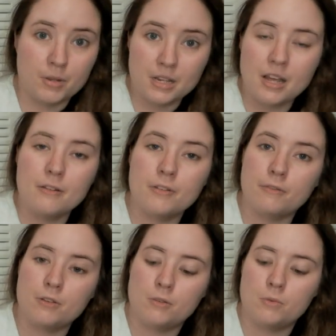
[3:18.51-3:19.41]
PDF
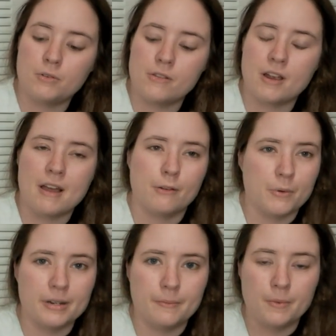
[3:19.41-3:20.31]
if you would rather have it
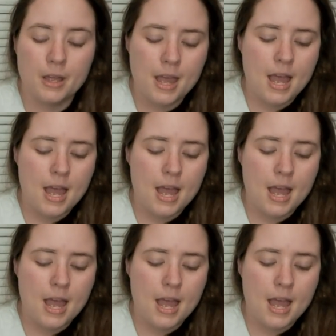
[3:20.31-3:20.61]
written.